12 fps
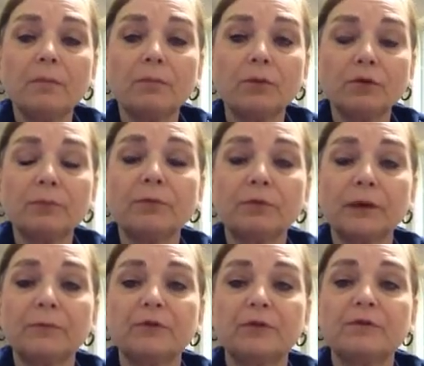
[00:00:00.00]
multiple
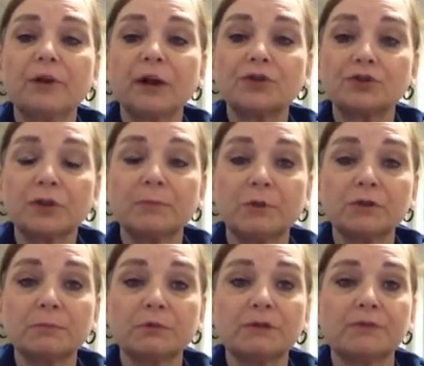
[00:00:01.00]
ribs that are fractured in
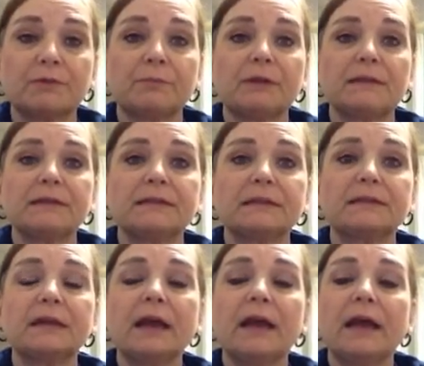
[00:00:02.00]
multiple different
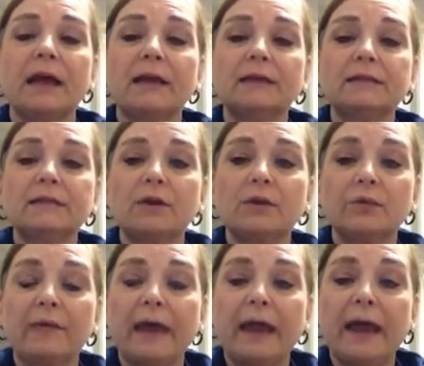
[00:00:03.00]
places. And so
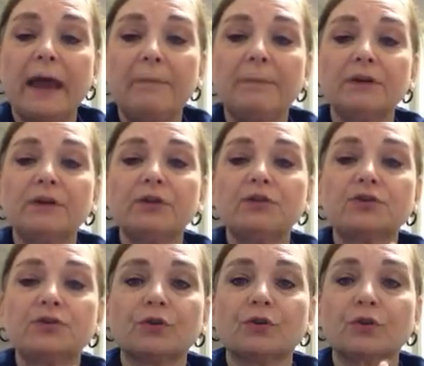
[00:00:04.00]
when that happens,
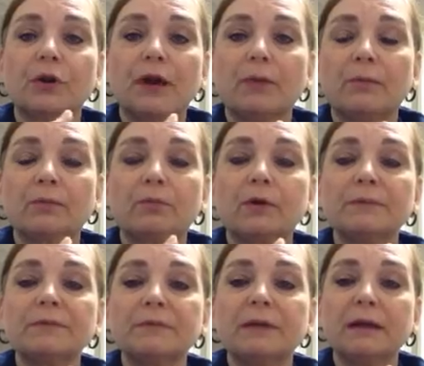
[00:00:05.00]
your
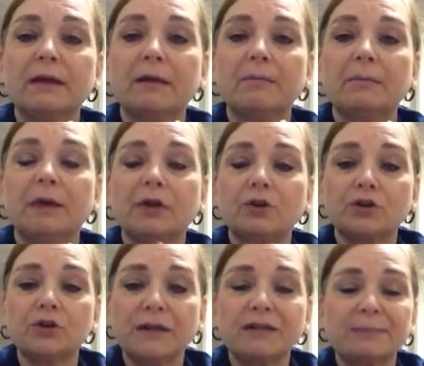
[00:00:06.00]
ribs become and your
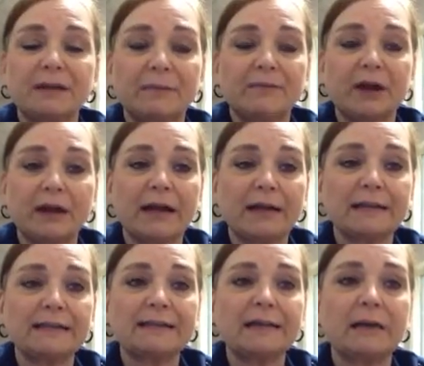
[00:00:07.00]
chest become very
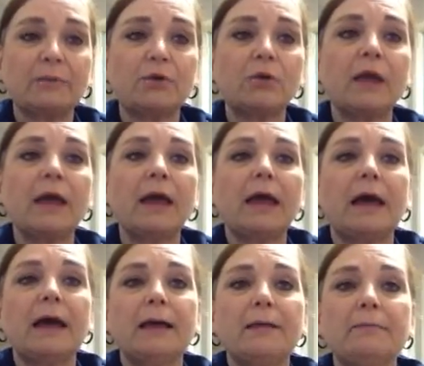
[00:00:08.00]
unstable.
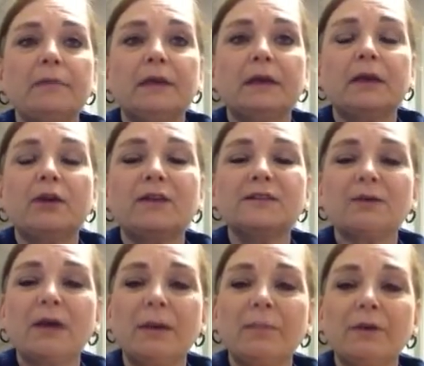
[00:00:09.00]
It can
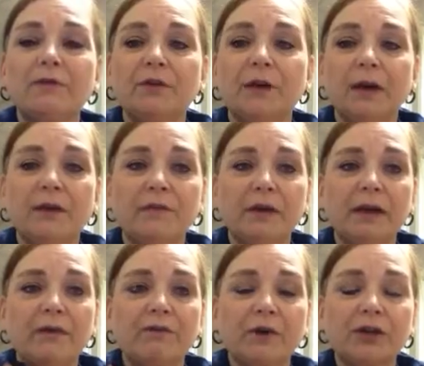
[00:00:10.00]
also happen if you have
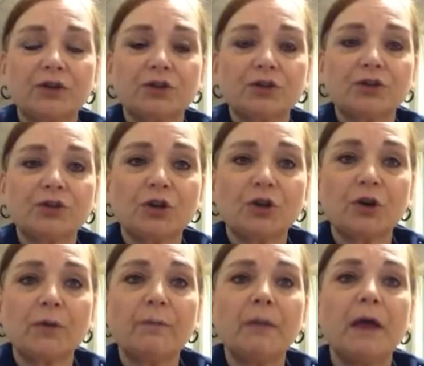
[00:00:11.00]
a fractured
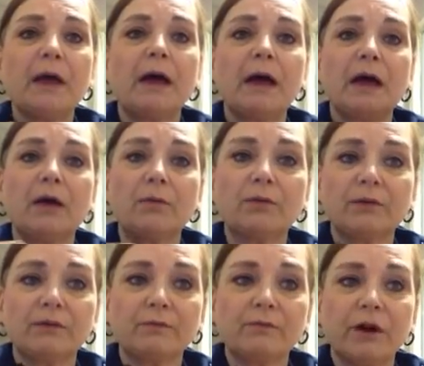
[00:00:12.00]
sternum with
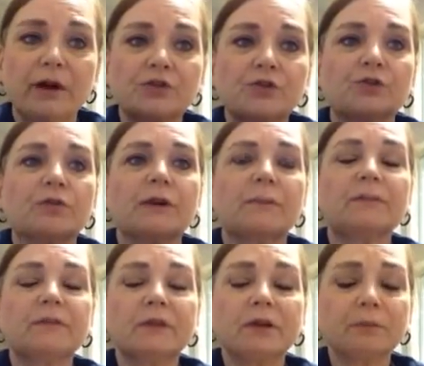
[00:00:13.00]
some fractured
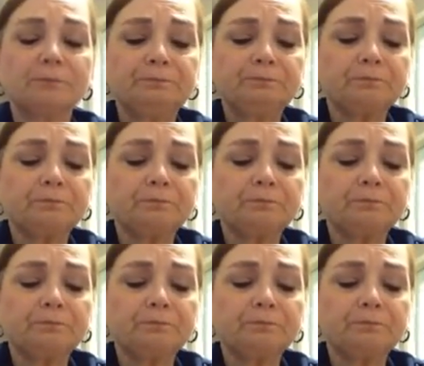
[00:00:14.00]
ribs. So